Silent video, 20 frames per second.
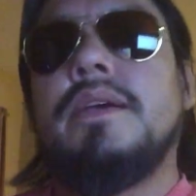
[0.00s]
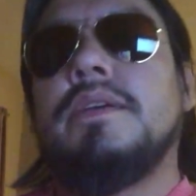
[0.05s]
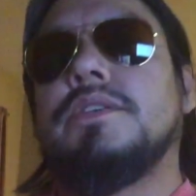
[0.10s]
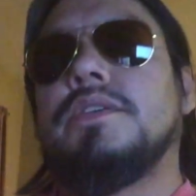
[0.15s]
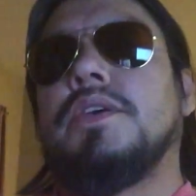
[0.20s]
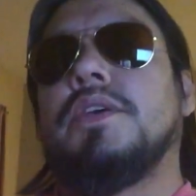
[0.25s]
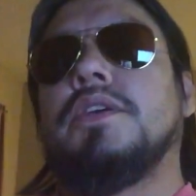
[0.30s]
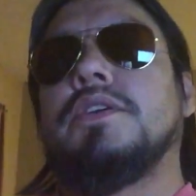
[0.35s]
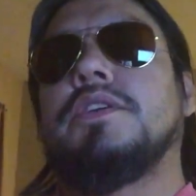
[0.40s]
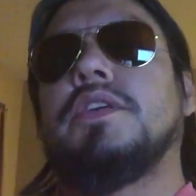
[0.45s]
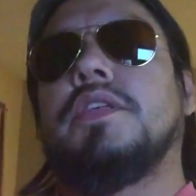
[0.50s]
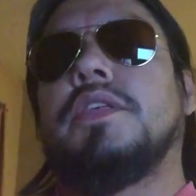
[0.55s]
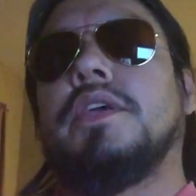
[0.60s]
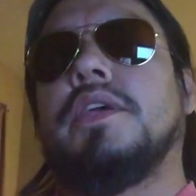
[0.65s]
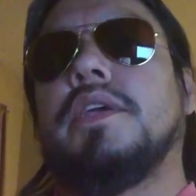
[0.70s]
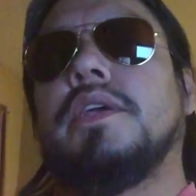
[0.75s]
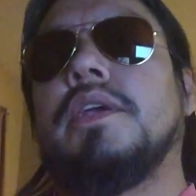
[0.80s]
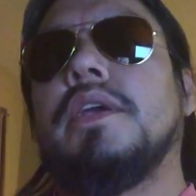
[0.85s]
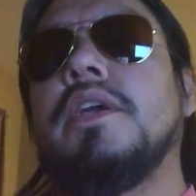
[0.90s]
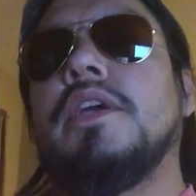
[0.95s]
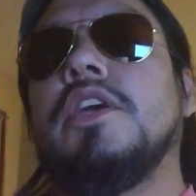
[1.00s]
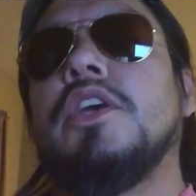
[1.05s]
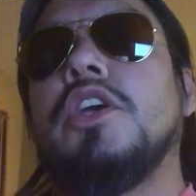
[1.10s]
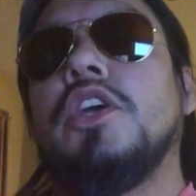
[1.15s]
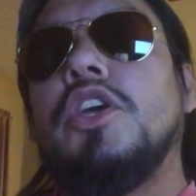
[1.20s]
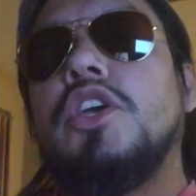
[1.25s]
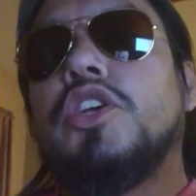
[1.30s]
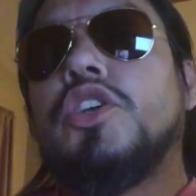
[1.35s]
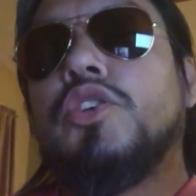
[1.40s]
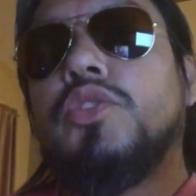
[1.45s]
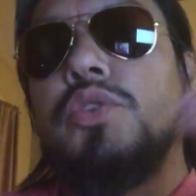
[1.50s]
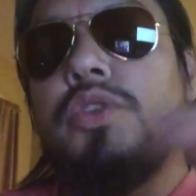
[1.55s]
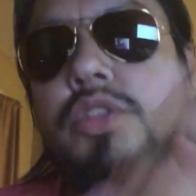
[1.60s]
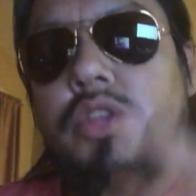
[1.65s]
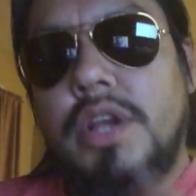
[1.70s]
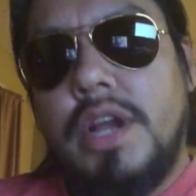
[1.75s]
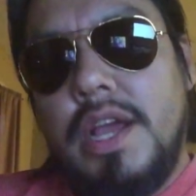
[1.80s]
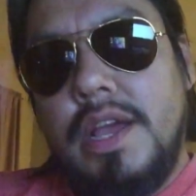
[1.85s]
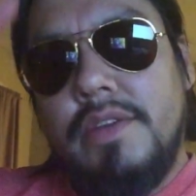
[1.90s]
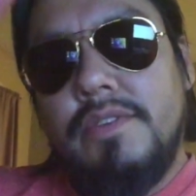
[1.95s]
So here's the thing. You
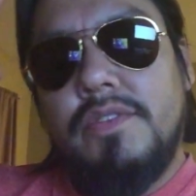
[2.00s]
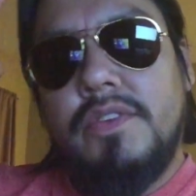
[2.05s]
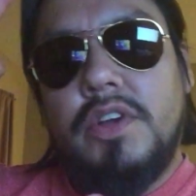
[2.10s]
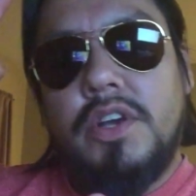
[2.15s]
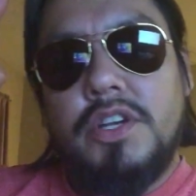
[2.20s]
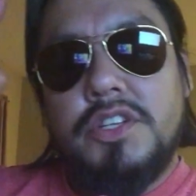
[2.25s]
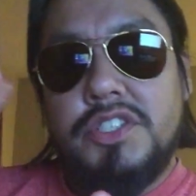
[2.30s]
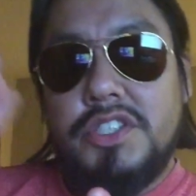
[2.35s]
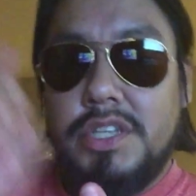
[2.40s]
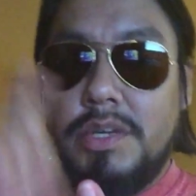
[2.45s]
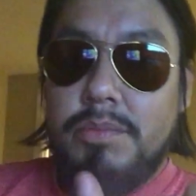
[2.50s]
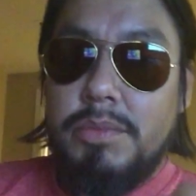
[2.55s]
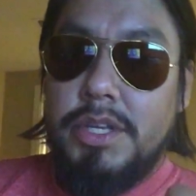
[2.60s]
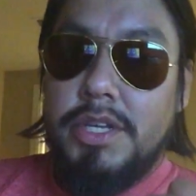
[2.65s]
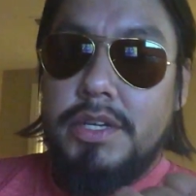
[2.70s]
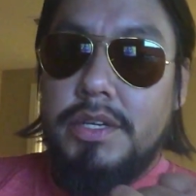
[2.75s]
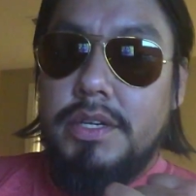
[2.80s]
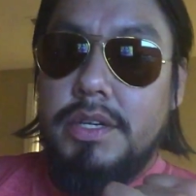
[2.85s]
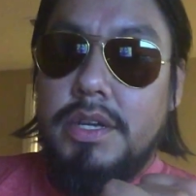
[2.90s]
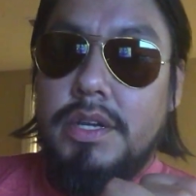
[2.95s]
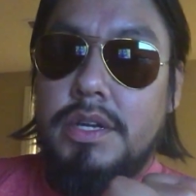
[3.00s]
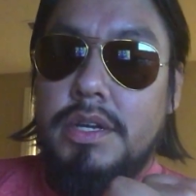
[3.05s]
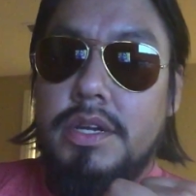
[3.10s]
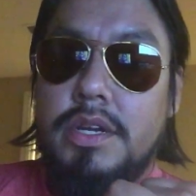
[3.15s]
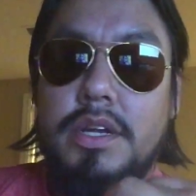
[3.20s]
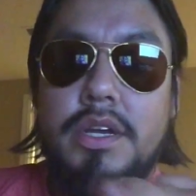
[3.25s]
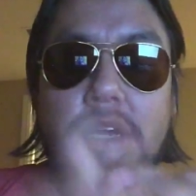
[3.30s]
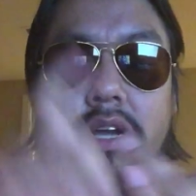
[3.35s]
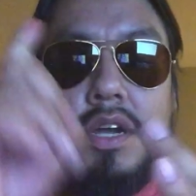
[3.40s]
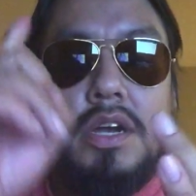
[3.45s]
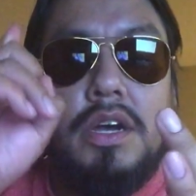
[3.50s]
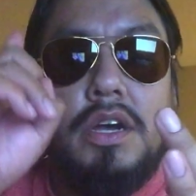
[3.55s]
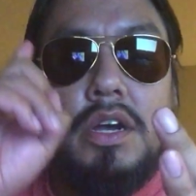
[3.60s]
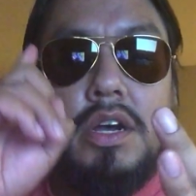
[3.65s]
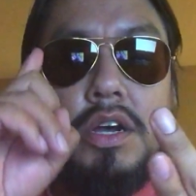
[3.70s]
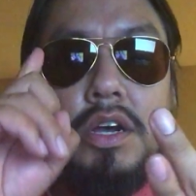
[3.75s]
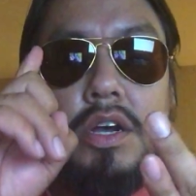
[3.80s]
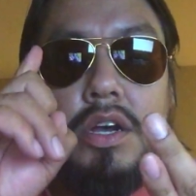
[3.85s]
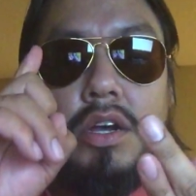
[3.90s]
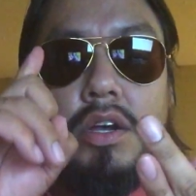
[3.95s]
either have a sibling,
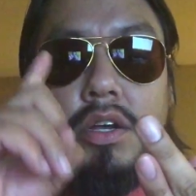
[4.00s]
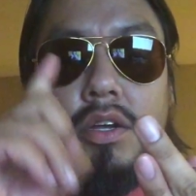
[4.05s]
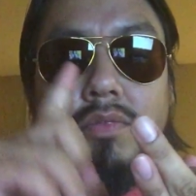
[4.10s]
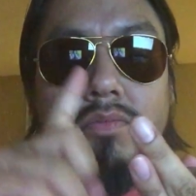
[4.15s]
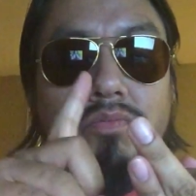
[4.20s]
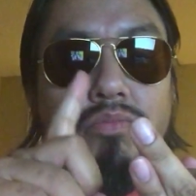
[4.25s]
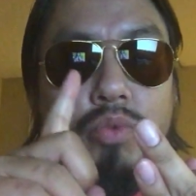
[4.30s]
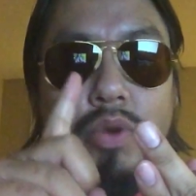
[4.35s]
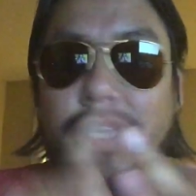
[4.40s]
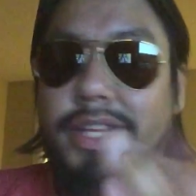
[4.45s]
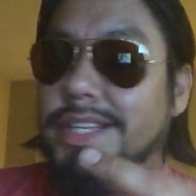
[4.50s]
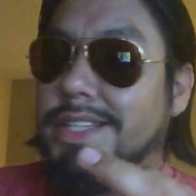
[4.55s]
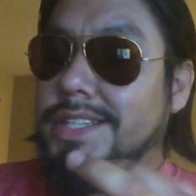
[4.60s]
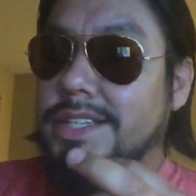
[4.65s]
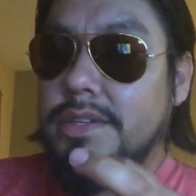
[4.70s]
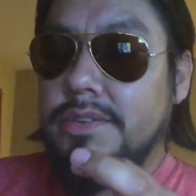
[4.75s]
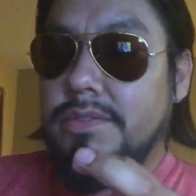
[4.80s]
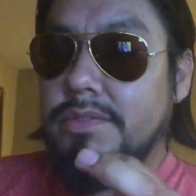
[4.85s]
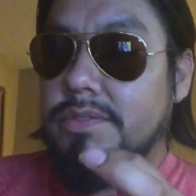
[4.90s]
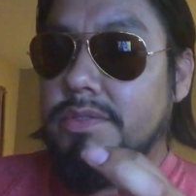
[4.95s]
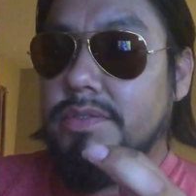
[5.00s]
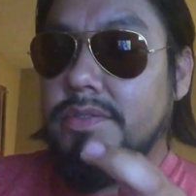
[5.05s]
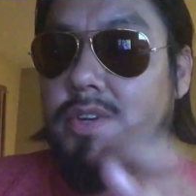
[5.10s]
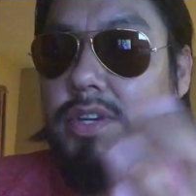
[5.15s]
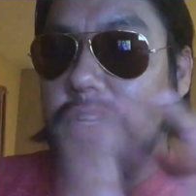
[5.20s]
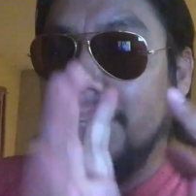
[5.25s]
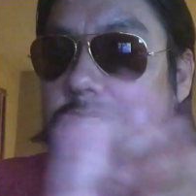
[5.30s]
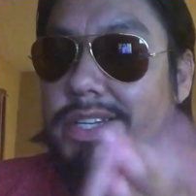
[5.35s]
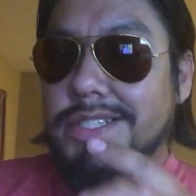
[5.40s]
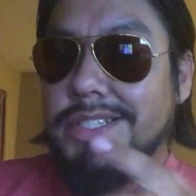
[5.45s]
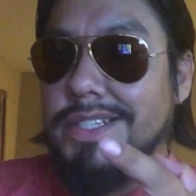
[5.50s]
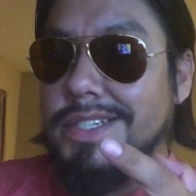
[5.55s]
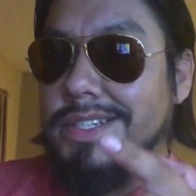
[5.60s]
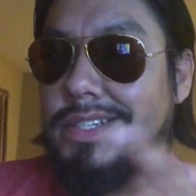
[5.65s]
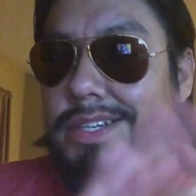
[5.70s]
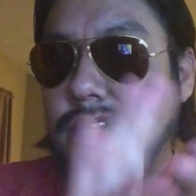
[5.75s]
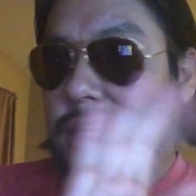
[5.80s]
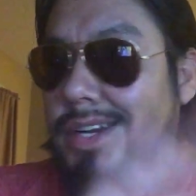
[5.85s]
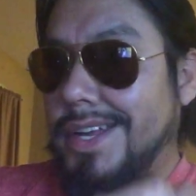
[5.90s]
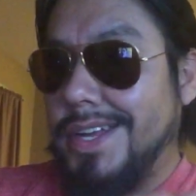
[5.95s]
a relative, a
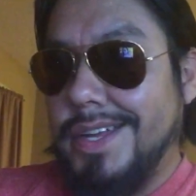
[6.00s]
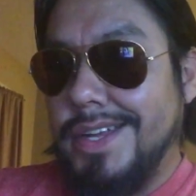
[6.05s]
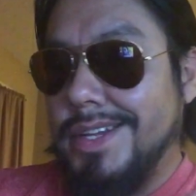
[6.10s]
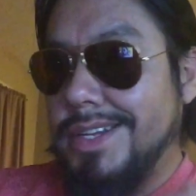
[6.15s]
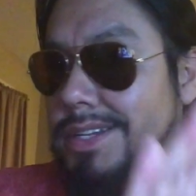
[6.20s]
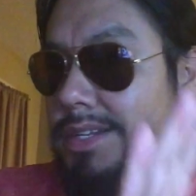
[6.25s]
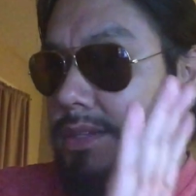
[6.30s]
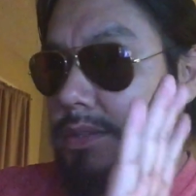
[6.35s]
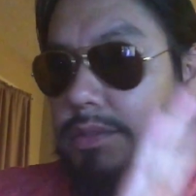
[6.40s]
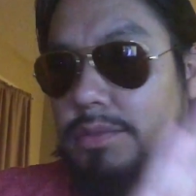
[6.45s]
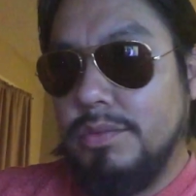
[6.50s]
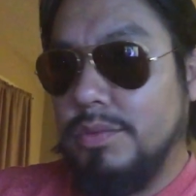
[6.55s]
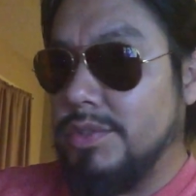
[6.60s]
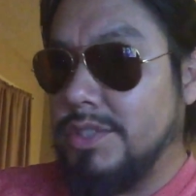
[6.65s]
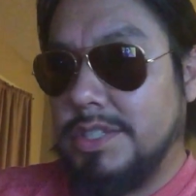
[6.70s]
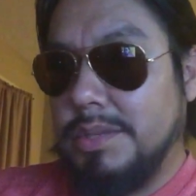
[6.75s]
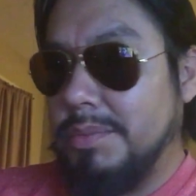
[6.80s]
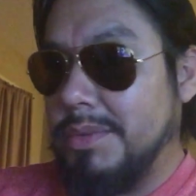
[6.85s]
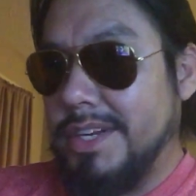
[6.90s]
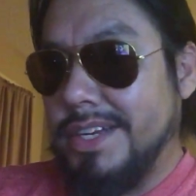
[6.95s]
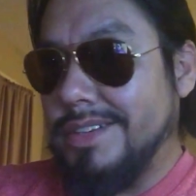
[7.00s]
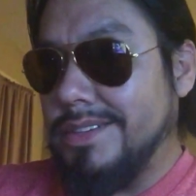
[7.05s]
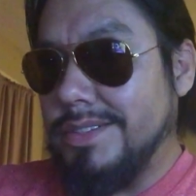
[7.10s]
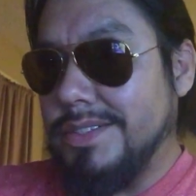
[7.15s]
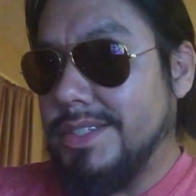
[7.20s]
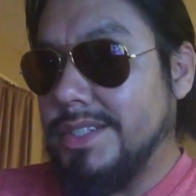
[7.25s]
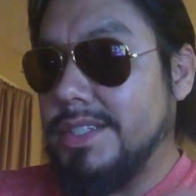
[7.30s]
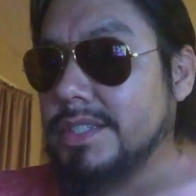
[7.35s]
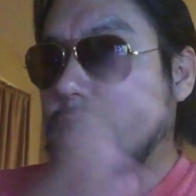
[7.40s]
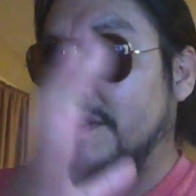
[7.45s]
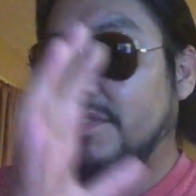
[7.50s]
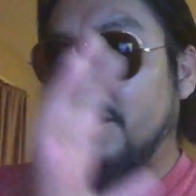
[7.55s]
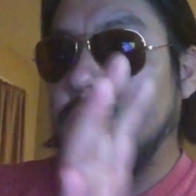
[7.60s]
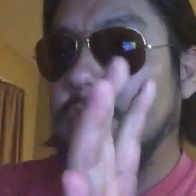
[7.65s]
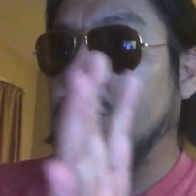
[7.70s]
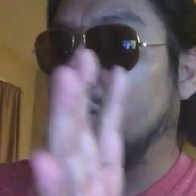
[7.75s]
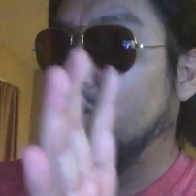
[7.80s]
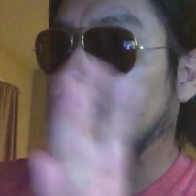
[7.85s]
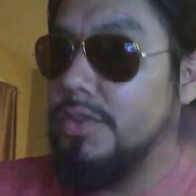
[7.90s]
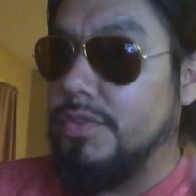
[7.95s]
cousin, an aunt, or somebody else,
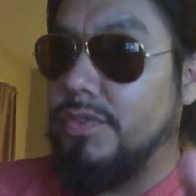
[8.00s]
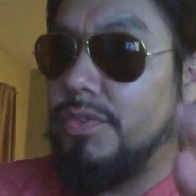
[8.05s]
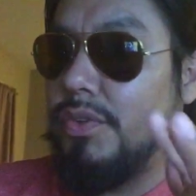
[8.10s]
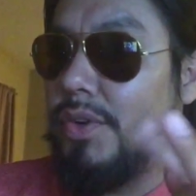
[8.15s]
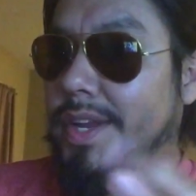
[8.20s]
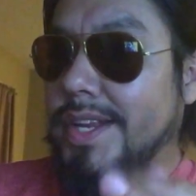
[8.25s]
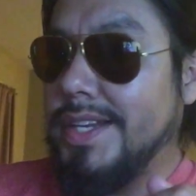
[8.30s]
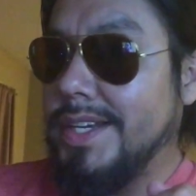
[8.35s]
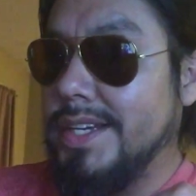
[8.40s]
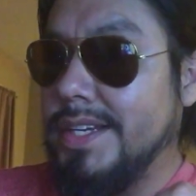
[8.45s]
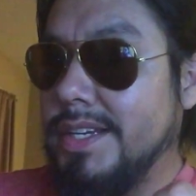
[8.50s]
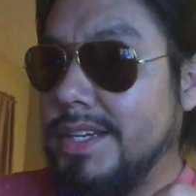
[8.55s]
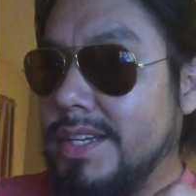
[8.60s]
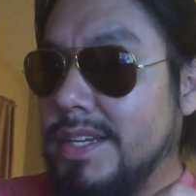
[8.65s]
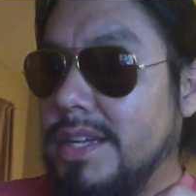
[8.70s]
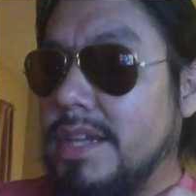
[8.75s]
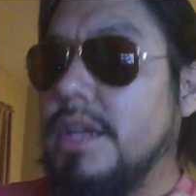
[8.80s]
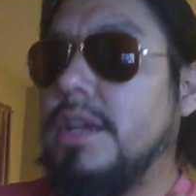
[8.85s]
a good friend,